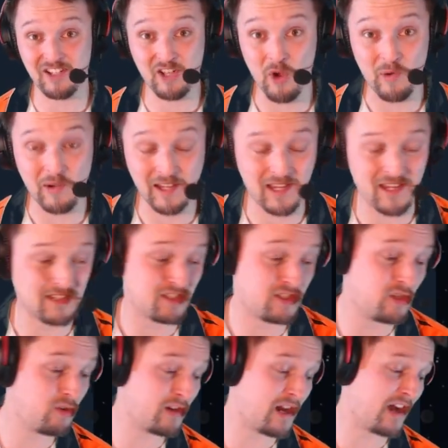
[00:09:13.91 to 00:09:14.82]
going
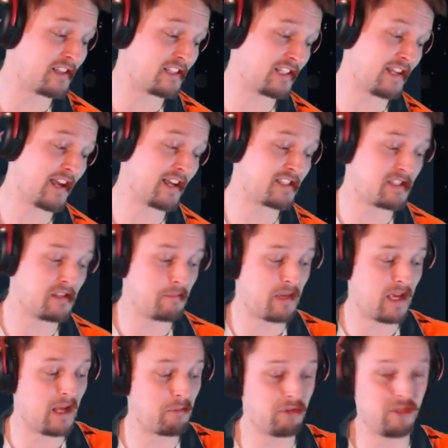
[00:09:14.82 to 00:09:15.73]
against 2 kinds of decks to
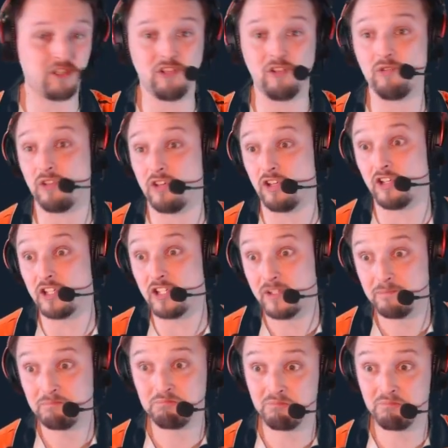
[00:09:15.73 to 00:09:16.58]
be able to do good.